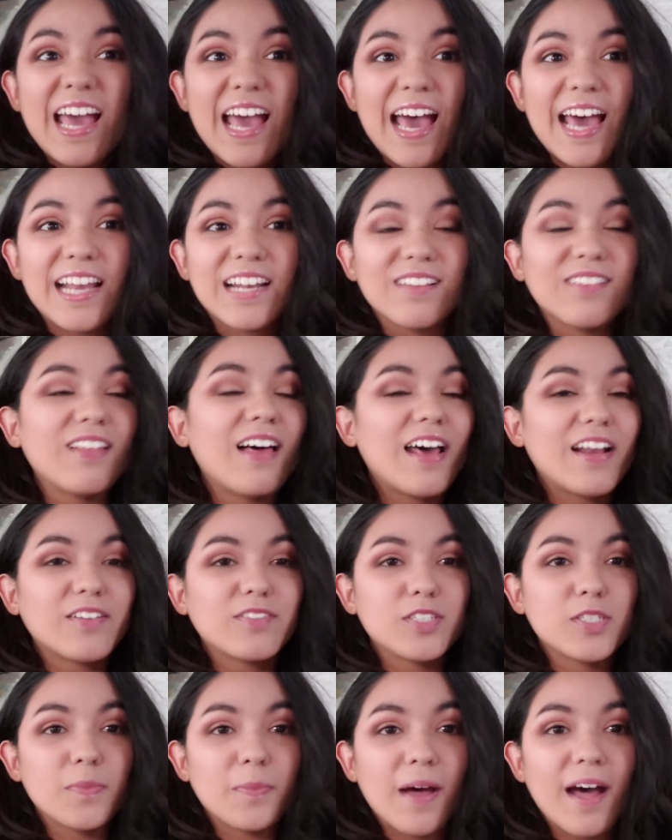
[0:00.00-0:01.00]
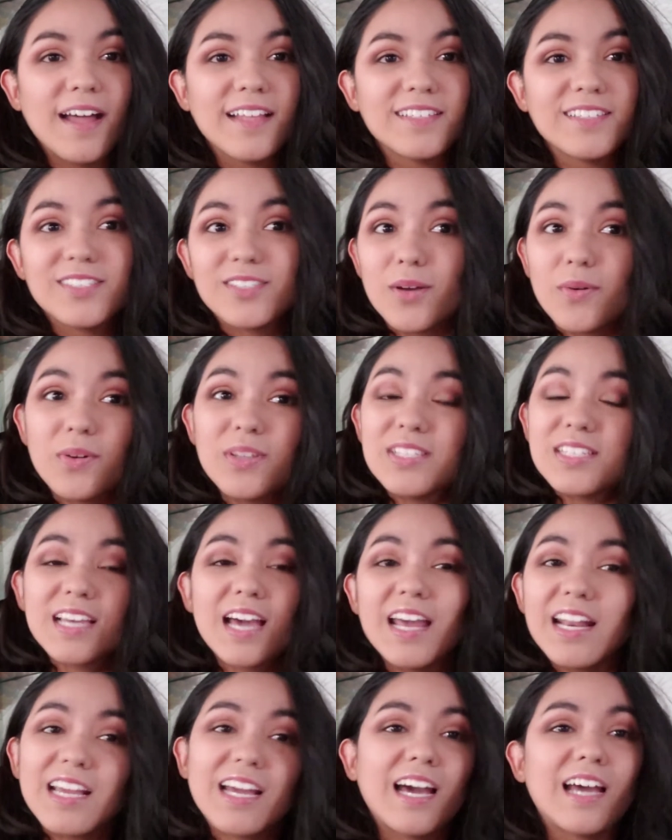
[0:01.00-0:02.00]
at a lot of spots, so it's
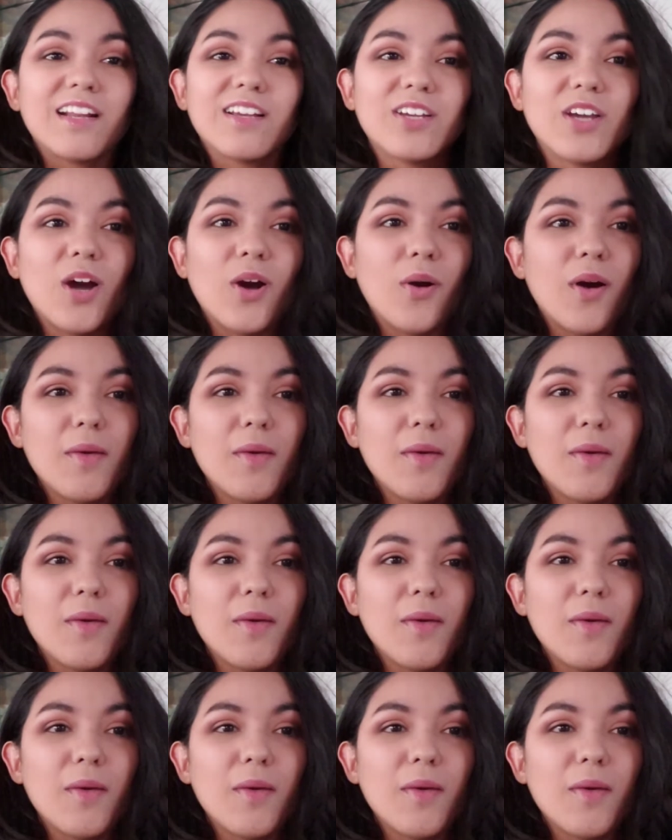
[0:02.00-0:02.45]
kind of got to go.